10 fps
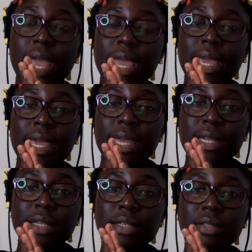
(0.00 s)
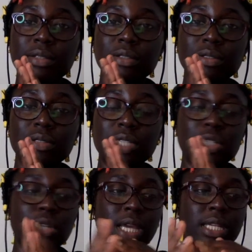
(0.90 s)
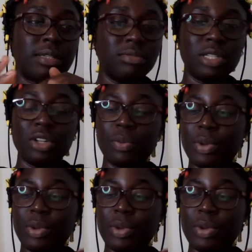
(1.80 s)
and just look at the who